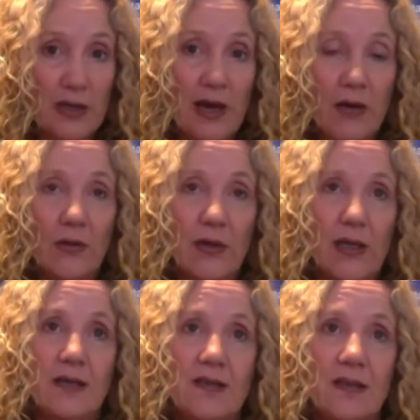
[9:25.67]
Now,
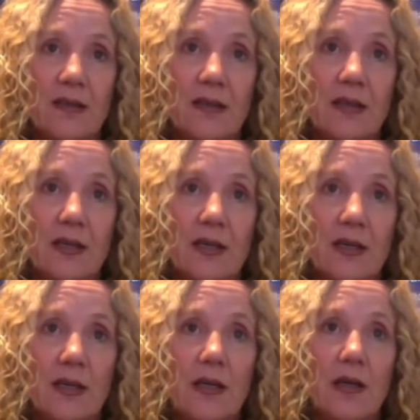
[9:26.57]
it's
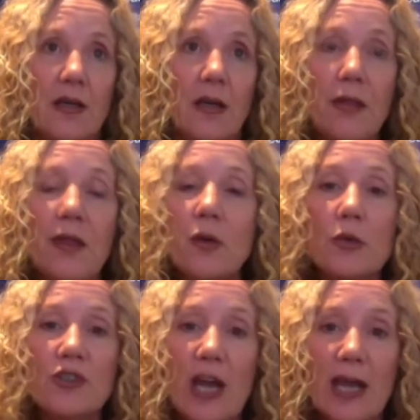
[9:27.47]
nothing
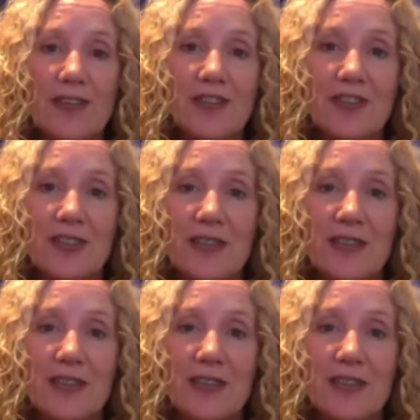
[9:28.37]
will change